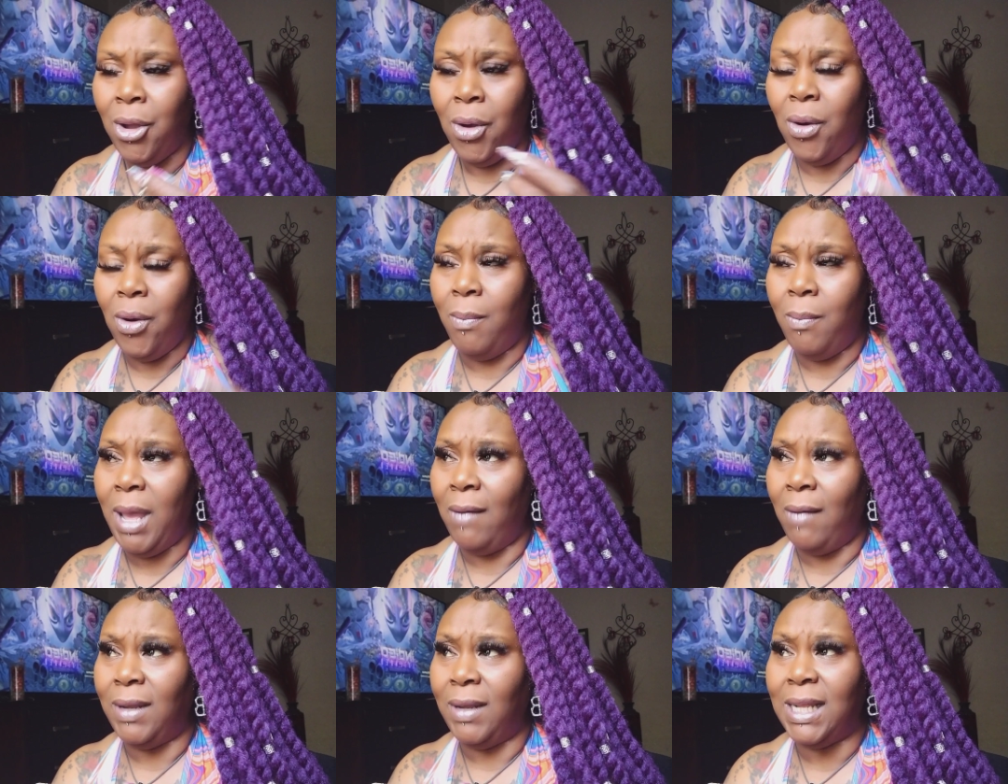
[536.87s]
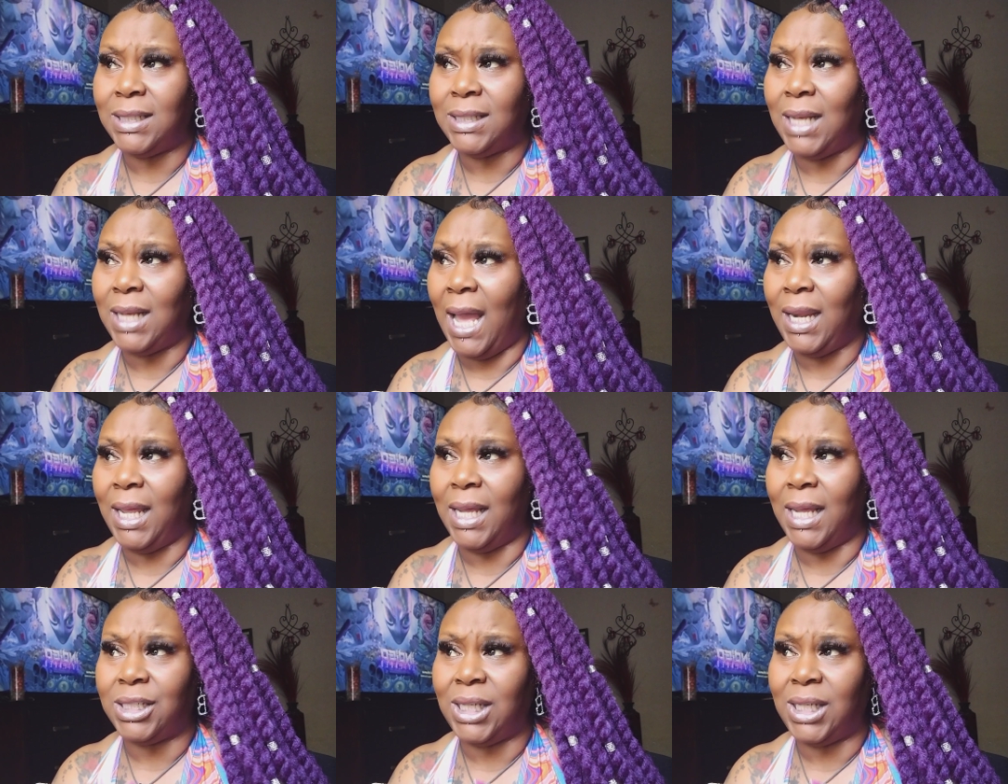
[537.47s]
Whomever this
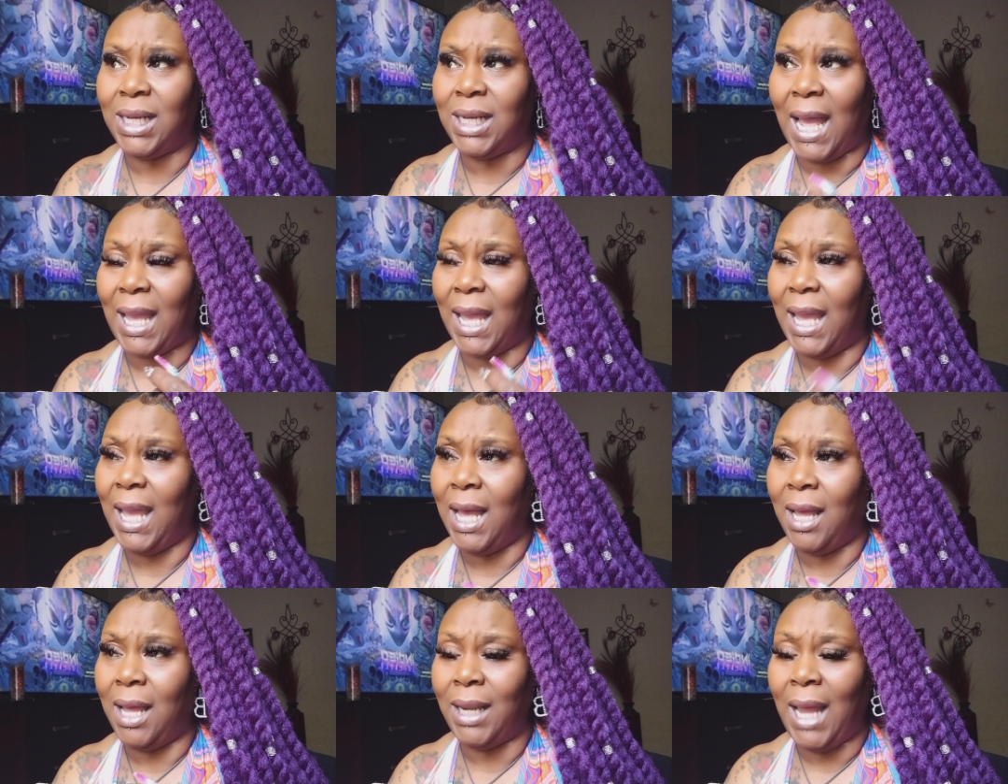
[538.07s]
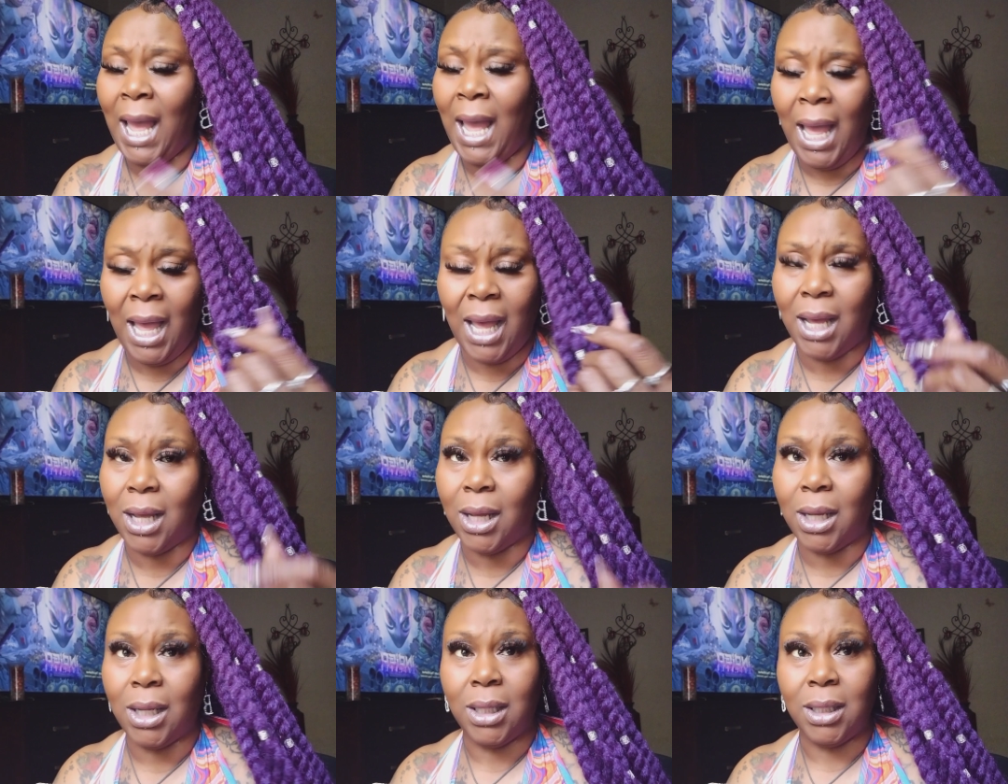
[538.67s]
lady is, she like hell
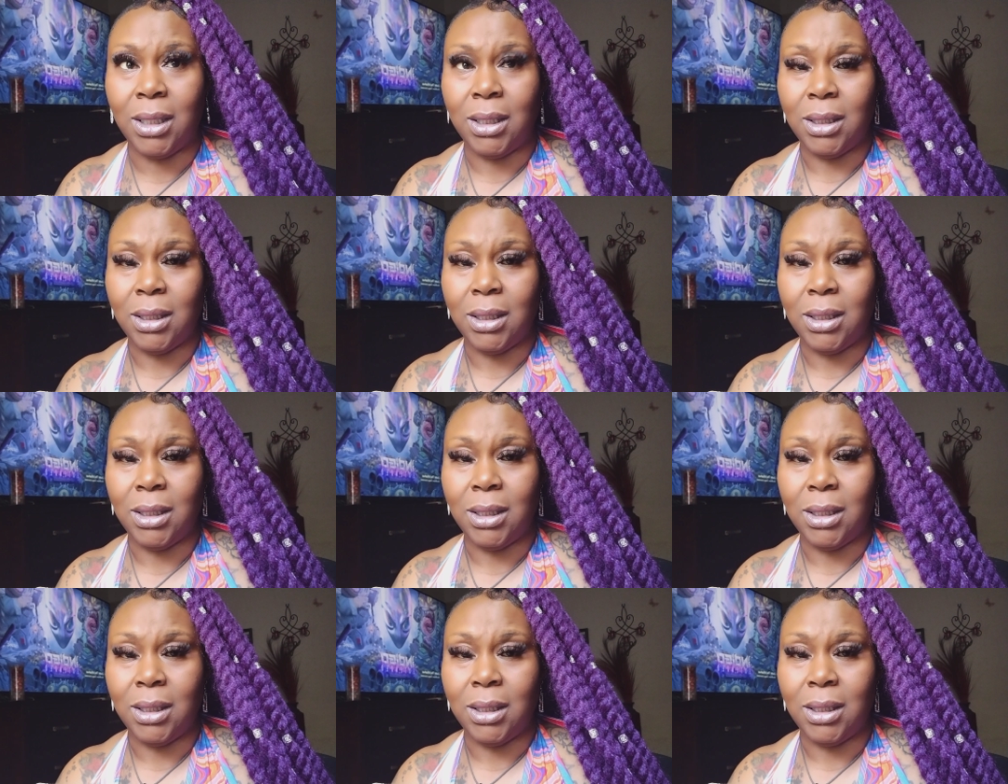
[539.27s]
no.